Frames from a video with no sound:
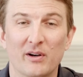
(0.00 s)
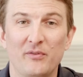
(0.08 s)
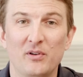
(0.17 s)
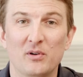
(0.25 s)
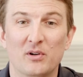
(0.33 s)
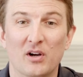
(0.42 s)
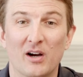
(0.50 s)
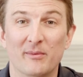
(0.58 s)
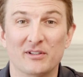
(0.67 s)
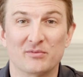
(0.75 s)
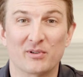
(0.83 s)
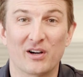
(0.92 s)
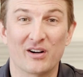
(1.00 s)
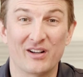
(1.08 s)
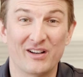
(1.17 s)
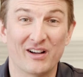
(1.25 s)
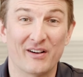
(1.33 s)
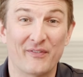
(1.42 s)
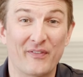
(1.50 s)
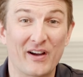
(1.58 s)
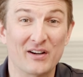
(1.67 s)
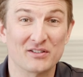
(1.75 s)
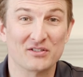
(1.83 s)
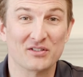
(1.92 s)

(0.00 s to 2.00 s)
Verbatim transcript: quite a few comments regarding a fire